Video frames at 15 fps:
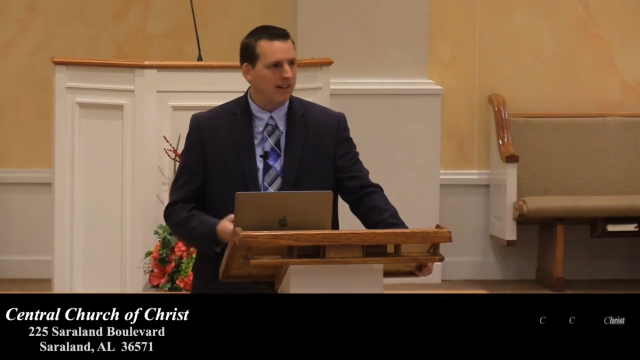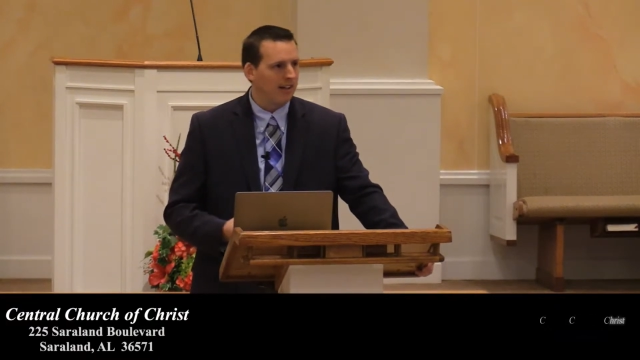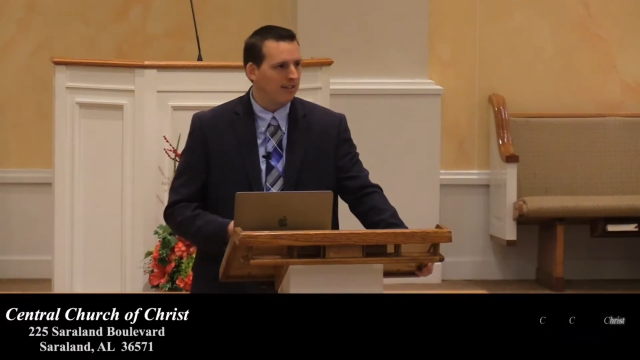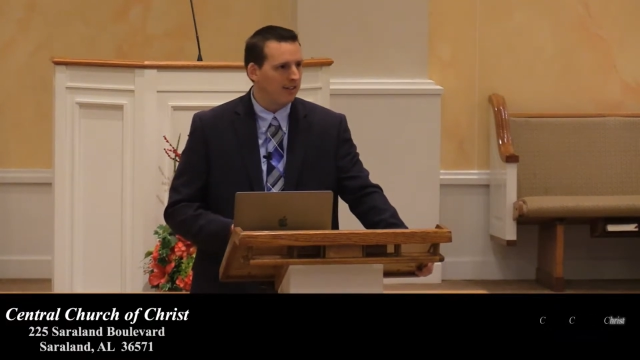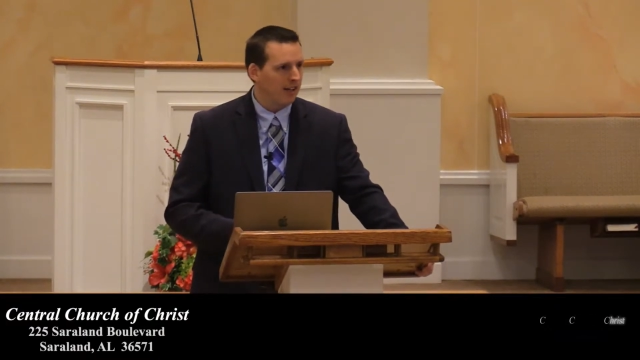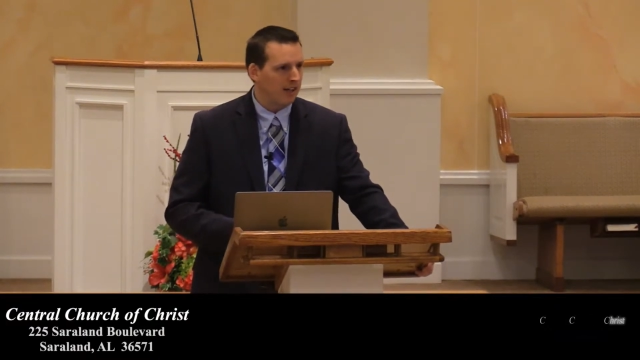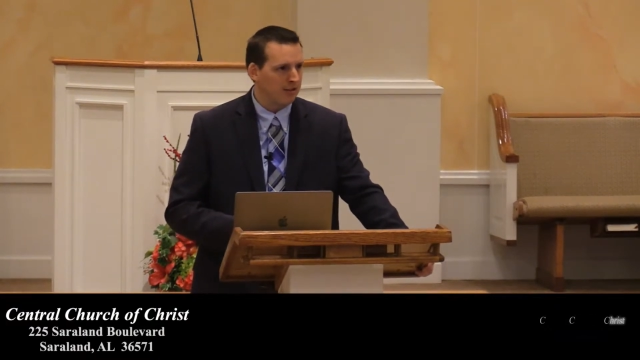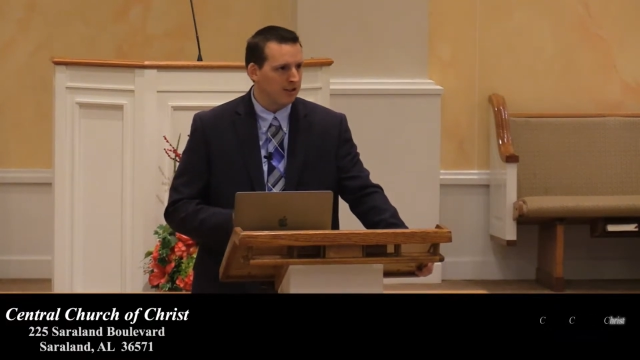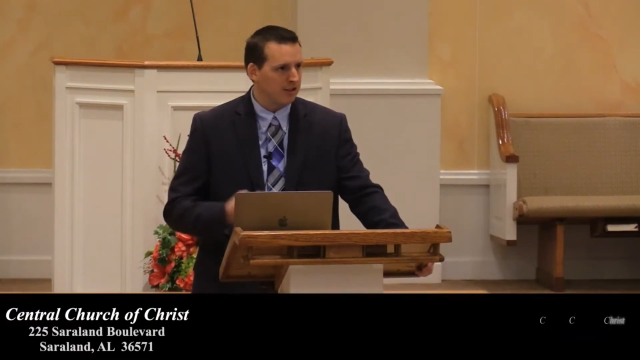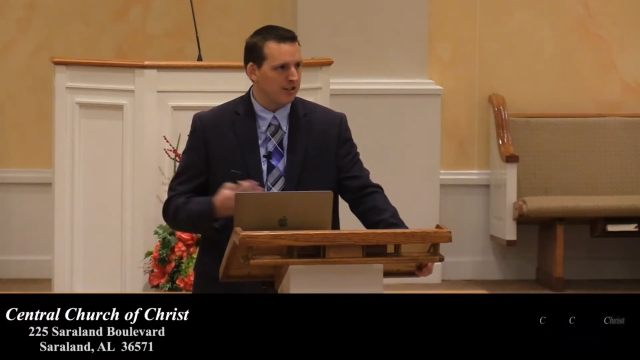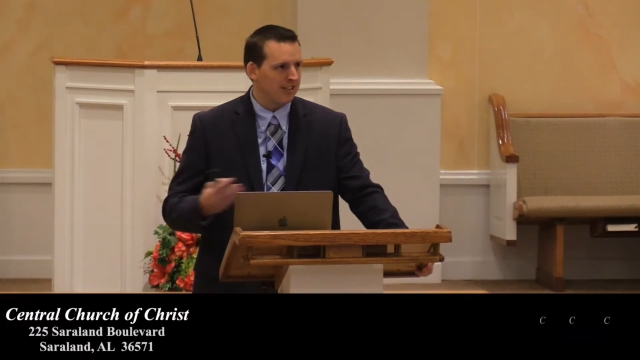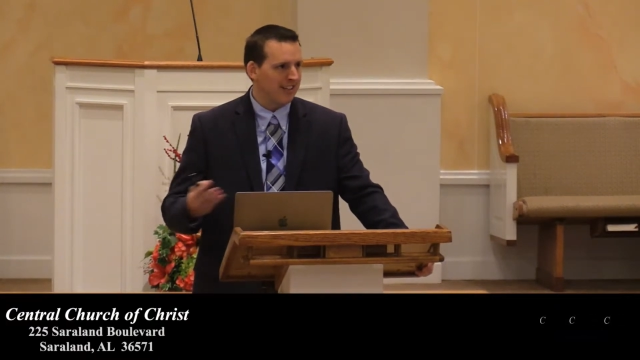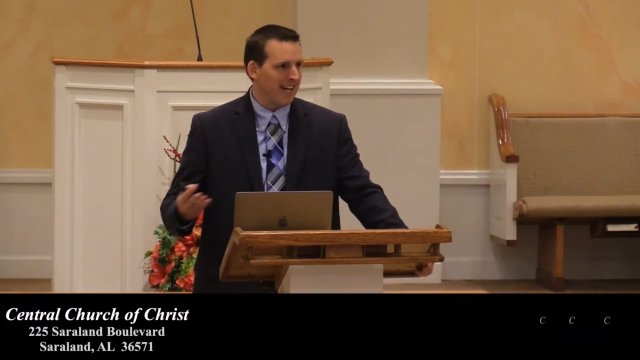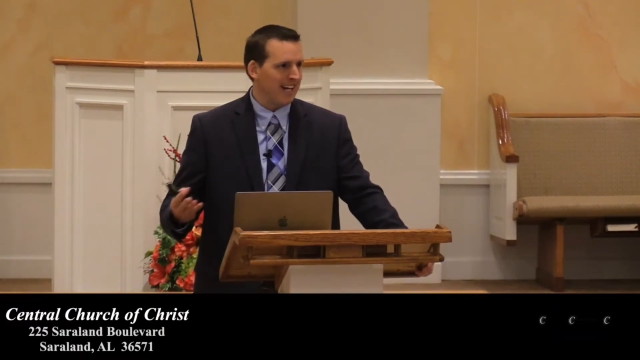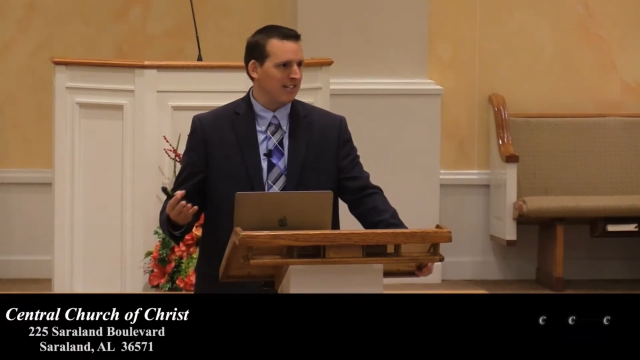And then I'll just
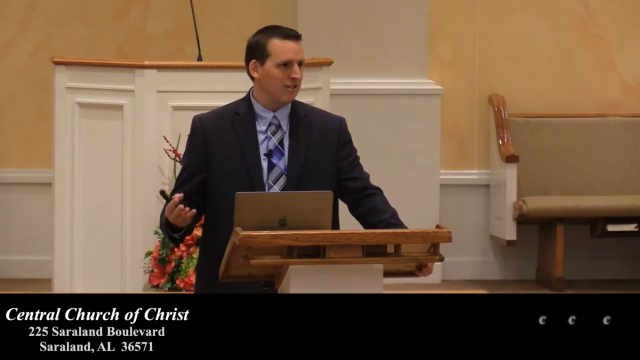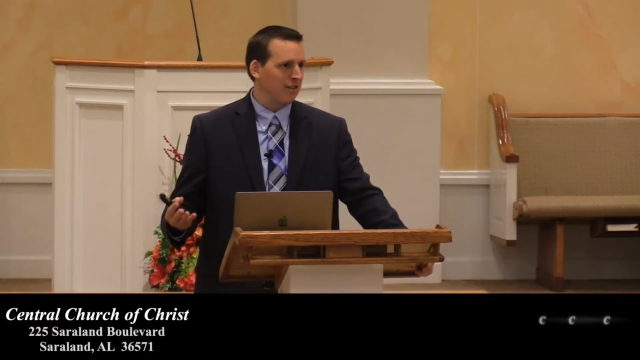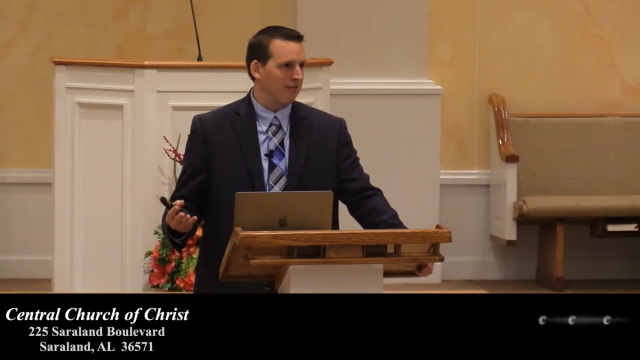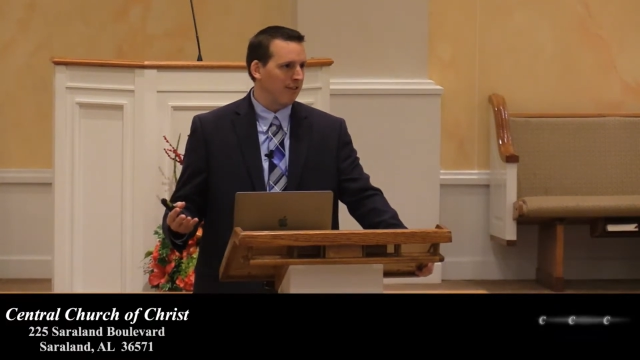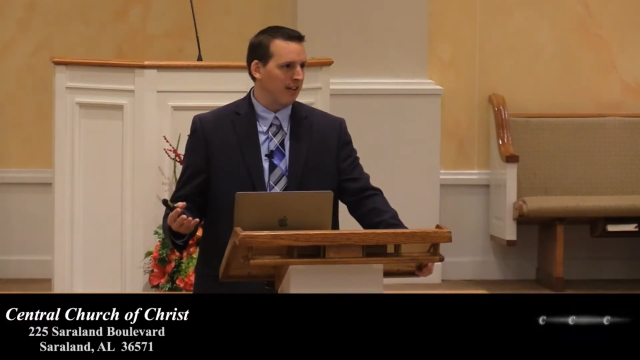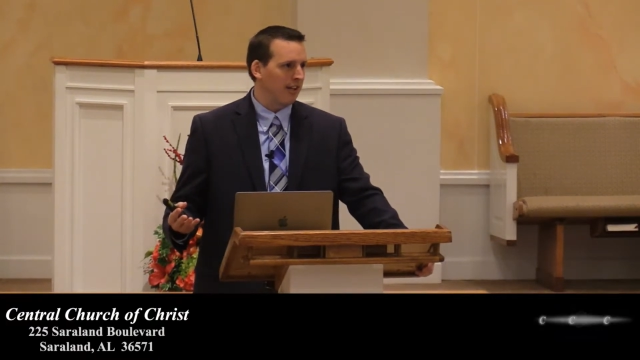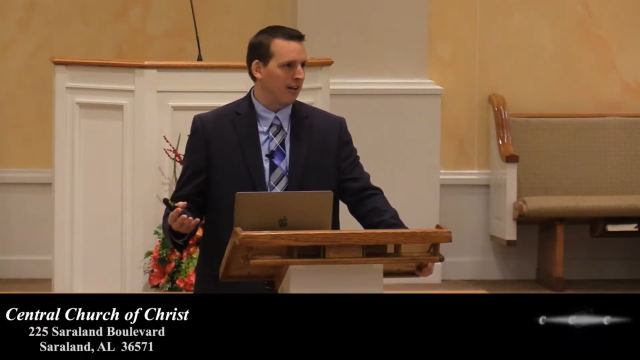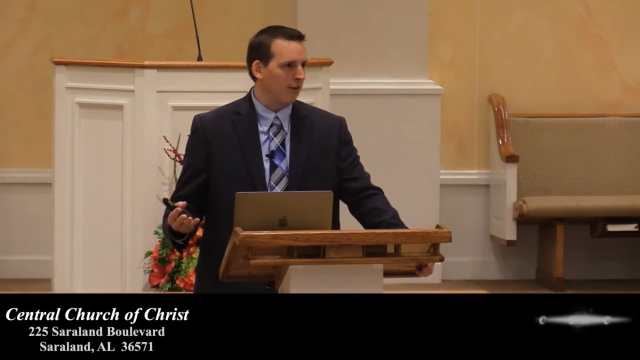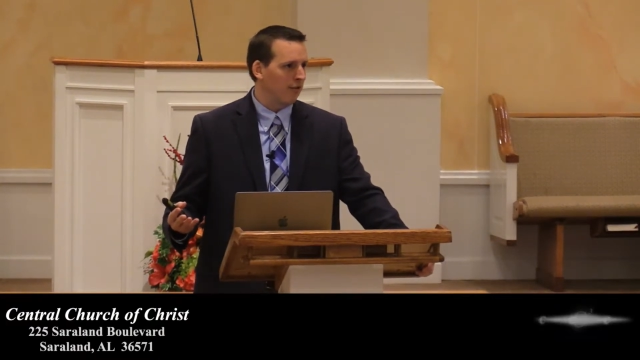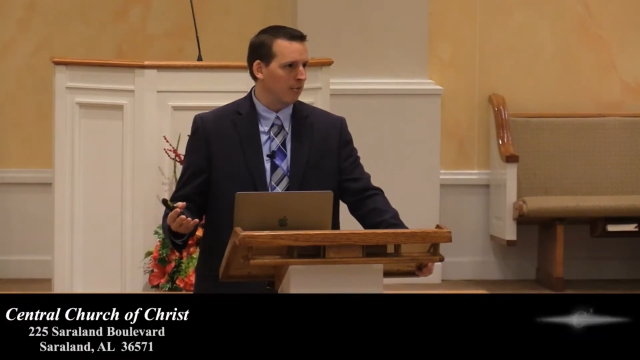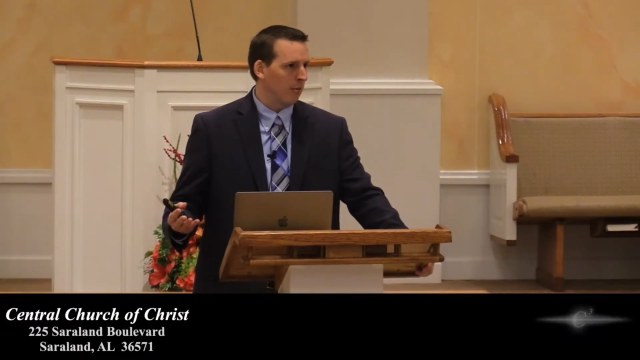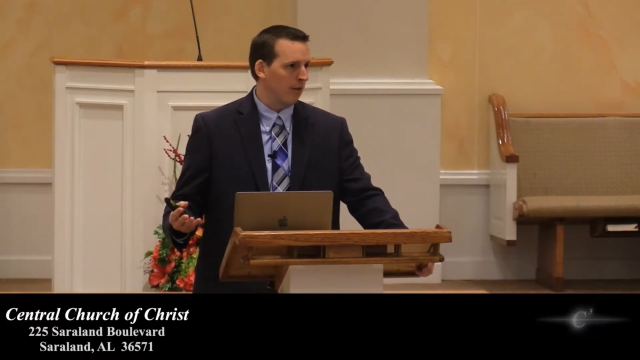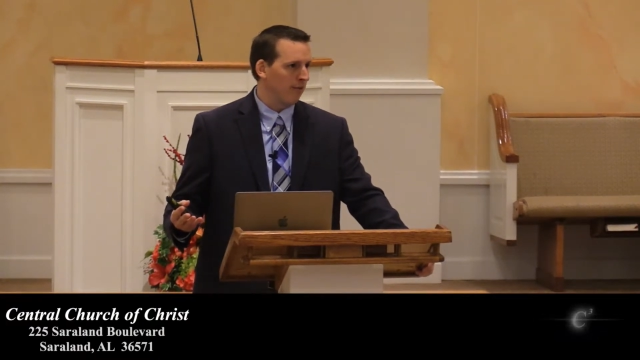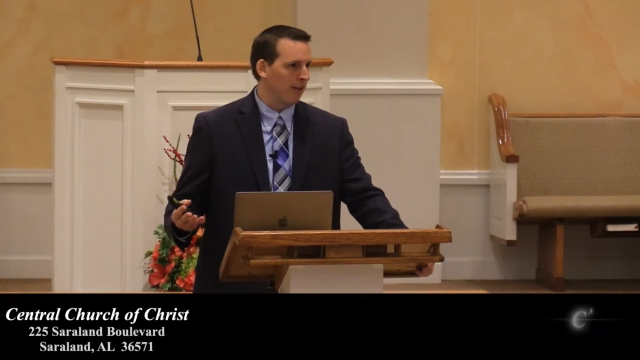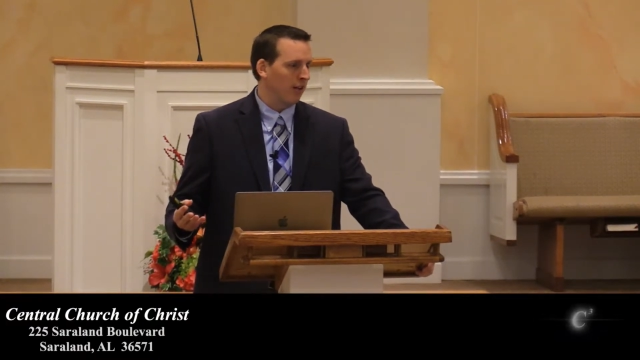attach the video from
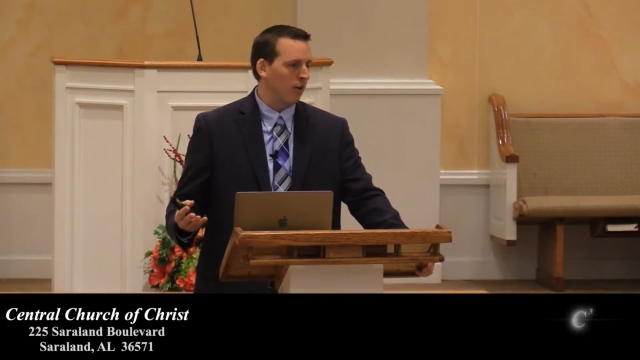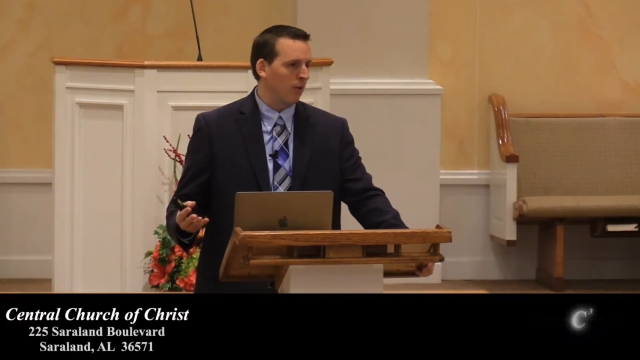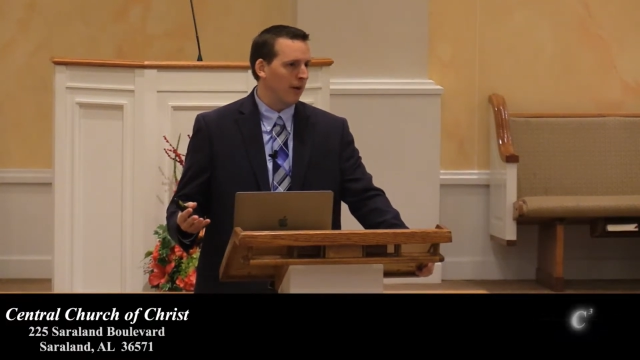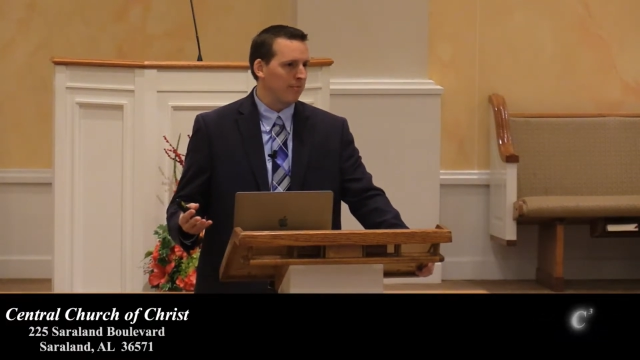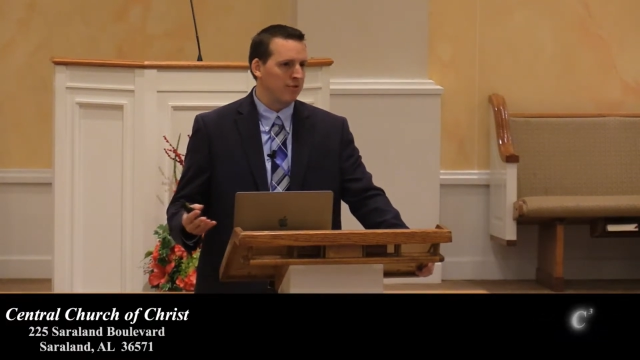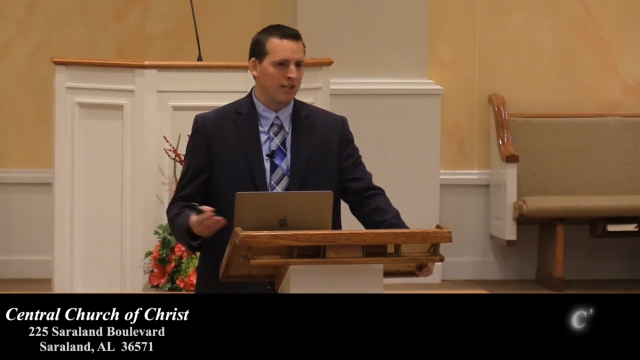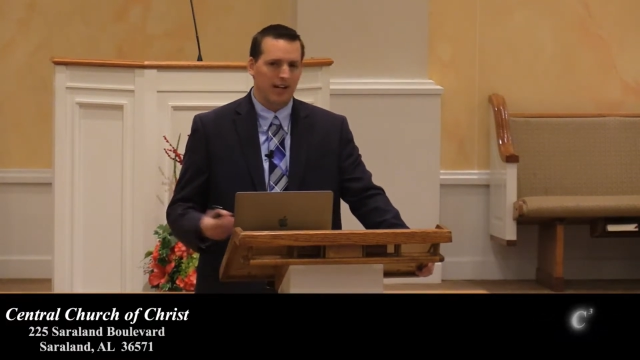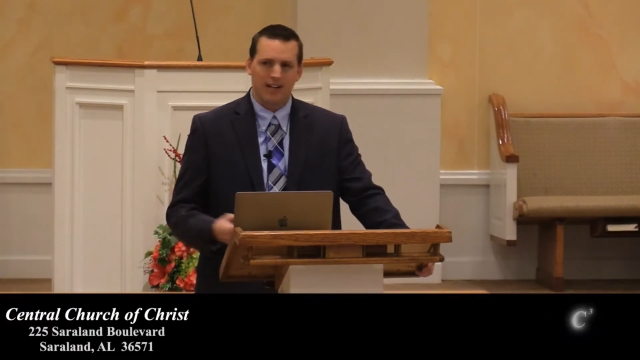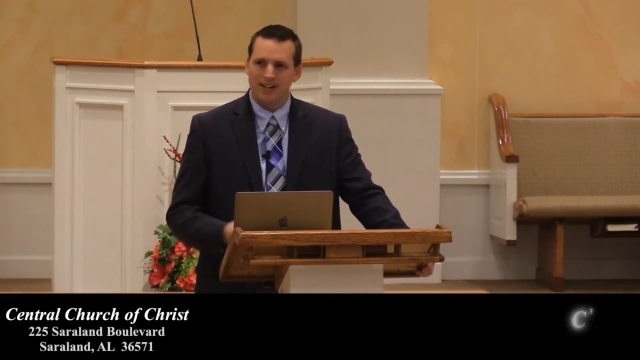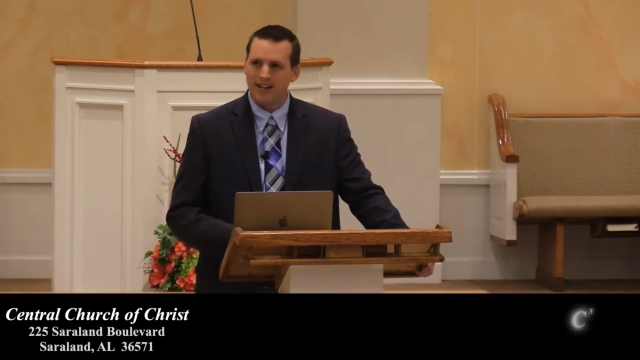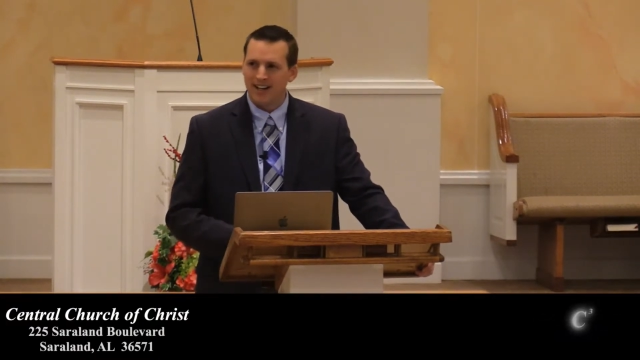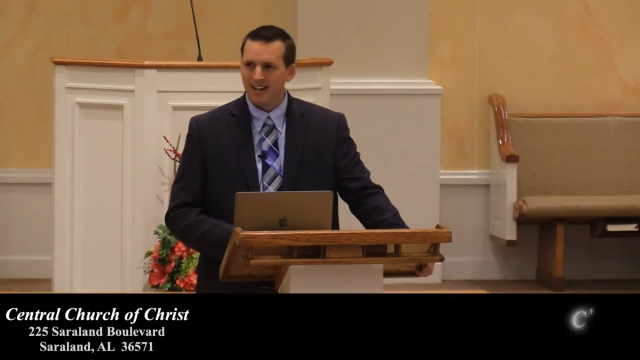our video website.